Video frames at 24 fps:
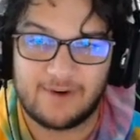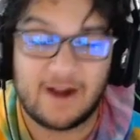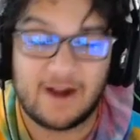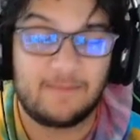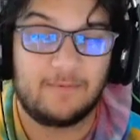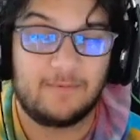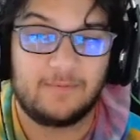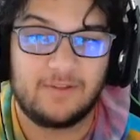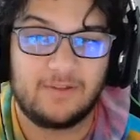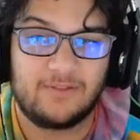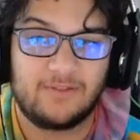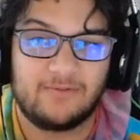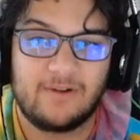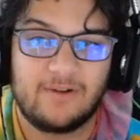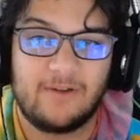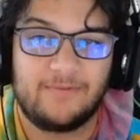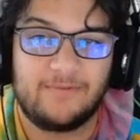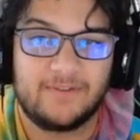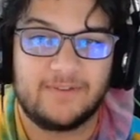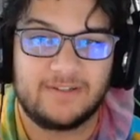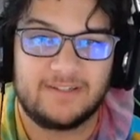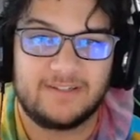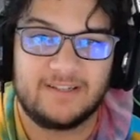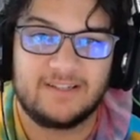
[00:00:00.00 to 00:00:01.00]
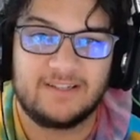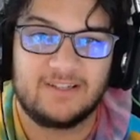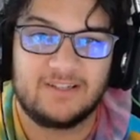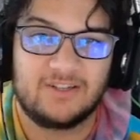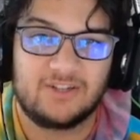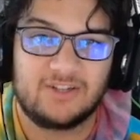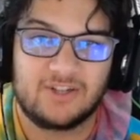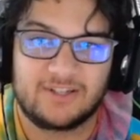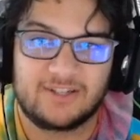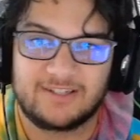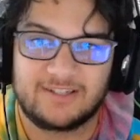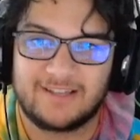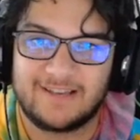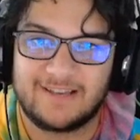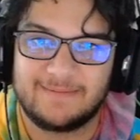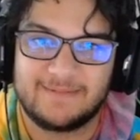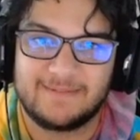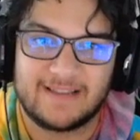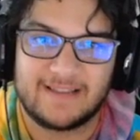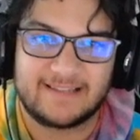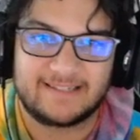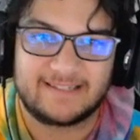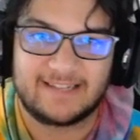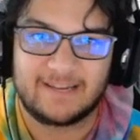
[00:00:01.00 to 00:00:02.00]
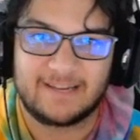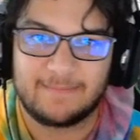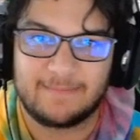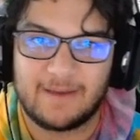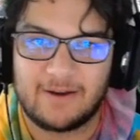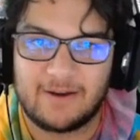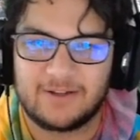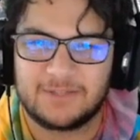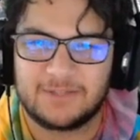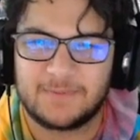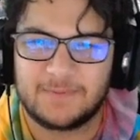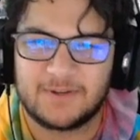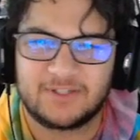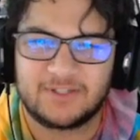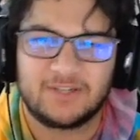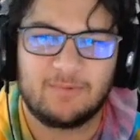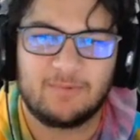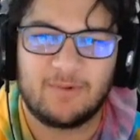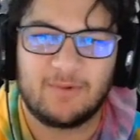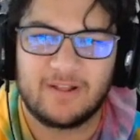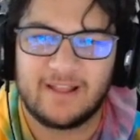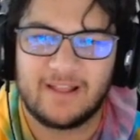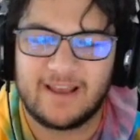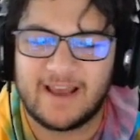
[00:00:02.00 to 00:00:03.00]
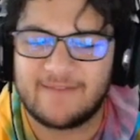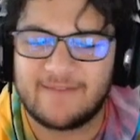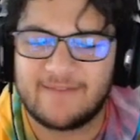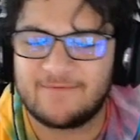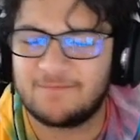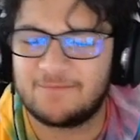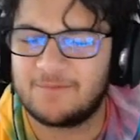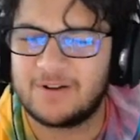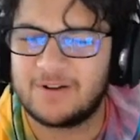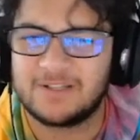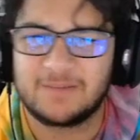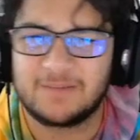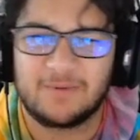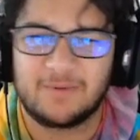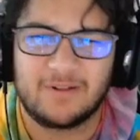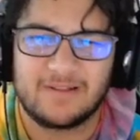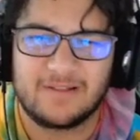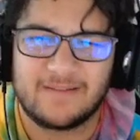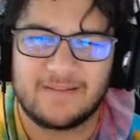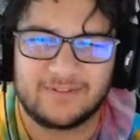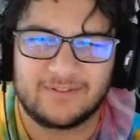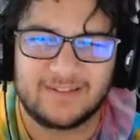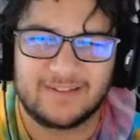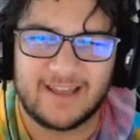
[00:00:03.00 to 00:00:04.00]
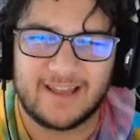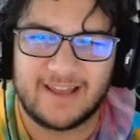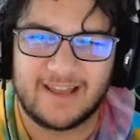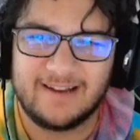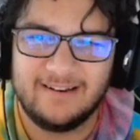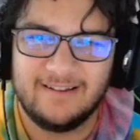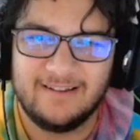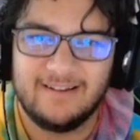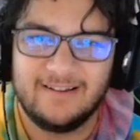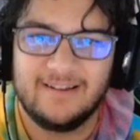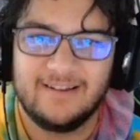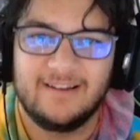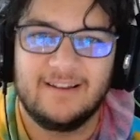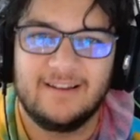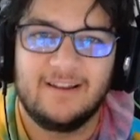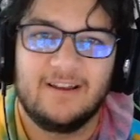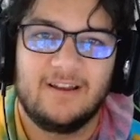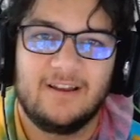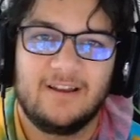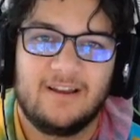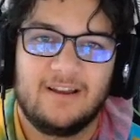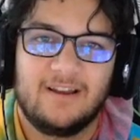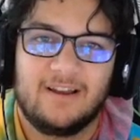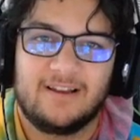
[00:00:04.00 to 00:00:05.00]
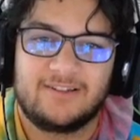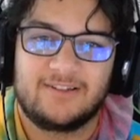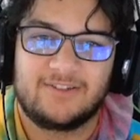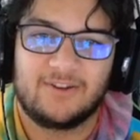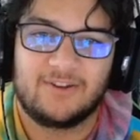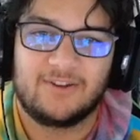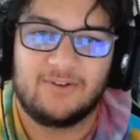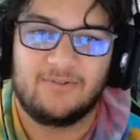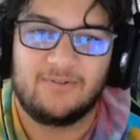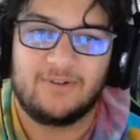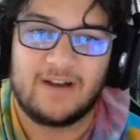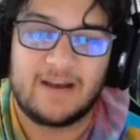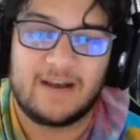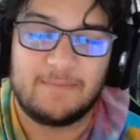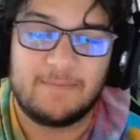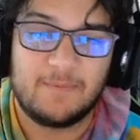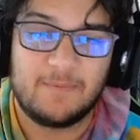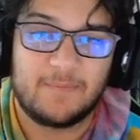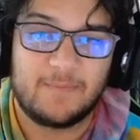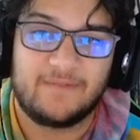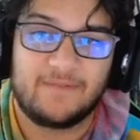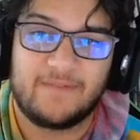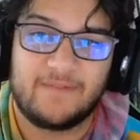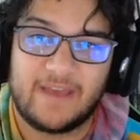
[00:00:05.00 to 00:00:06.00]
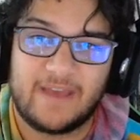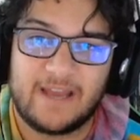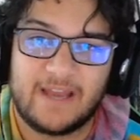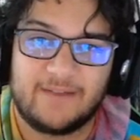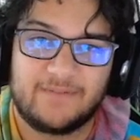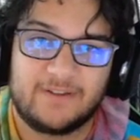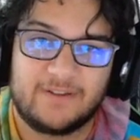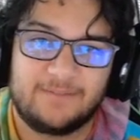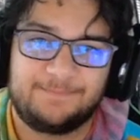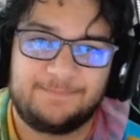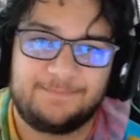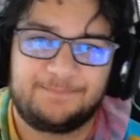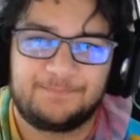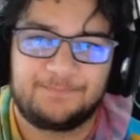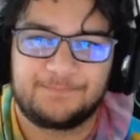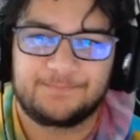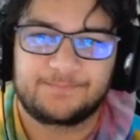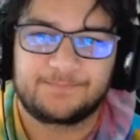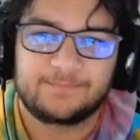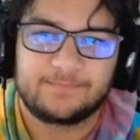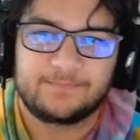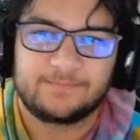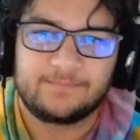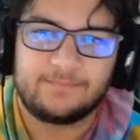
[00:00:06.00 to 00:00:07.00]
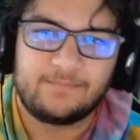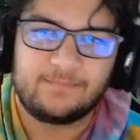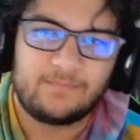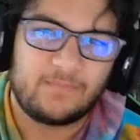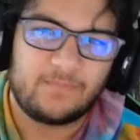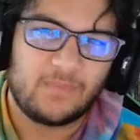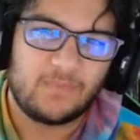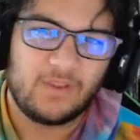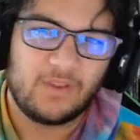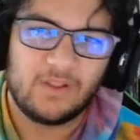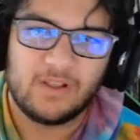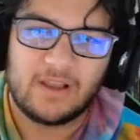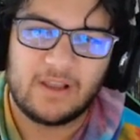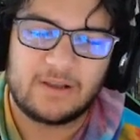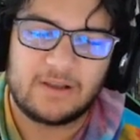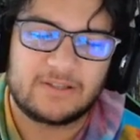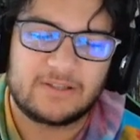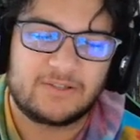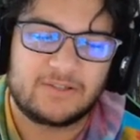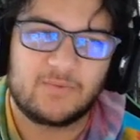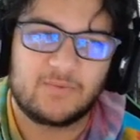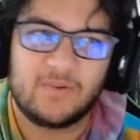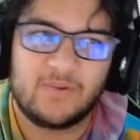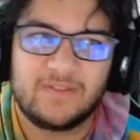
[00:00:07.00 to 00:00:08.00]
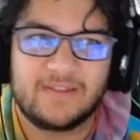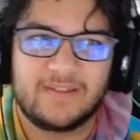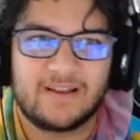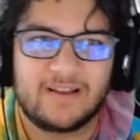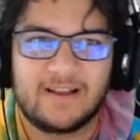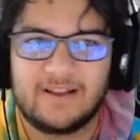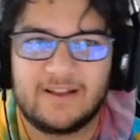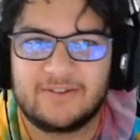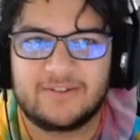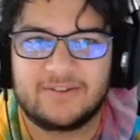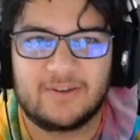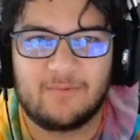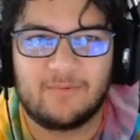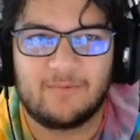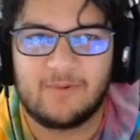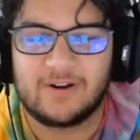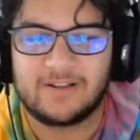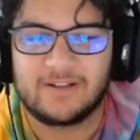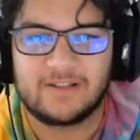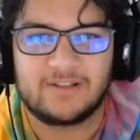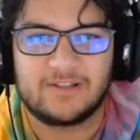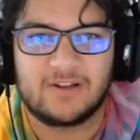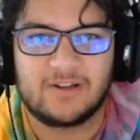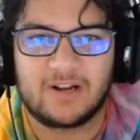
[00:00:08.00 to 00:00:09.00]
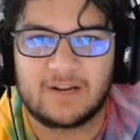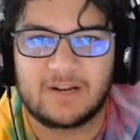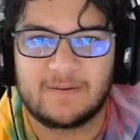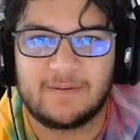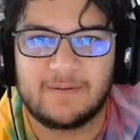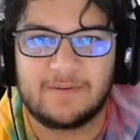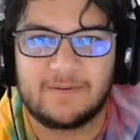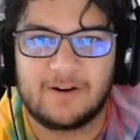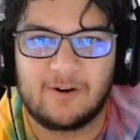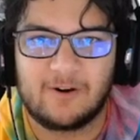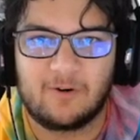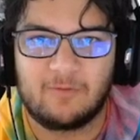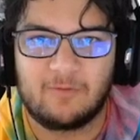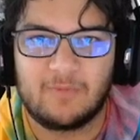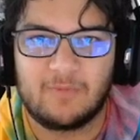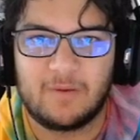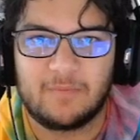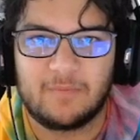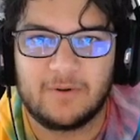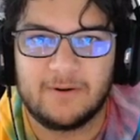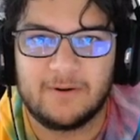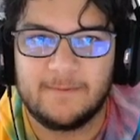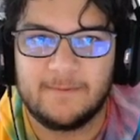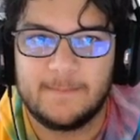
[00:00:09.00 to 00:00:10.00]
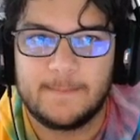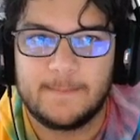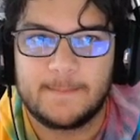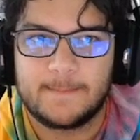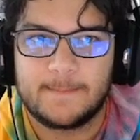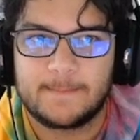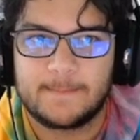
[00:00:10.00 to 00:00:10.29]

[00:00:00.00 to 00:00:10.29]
probably throughout this season, just to keep testing him out, especially while I have him rentable at level 10. So I'm a big fan of it. Oh, there's one thing I also wanted to talk about, but I don't remember.